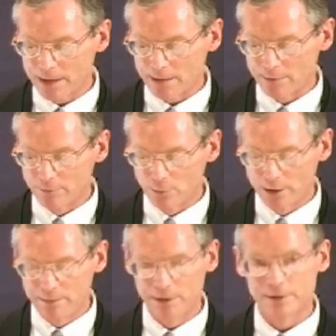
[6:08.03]
and over
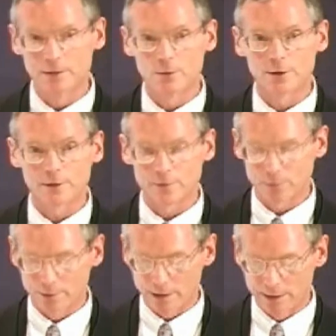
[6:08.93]
one million
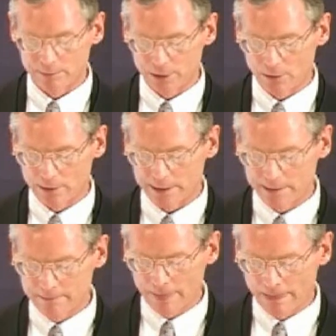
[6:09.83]
workers were unemployed.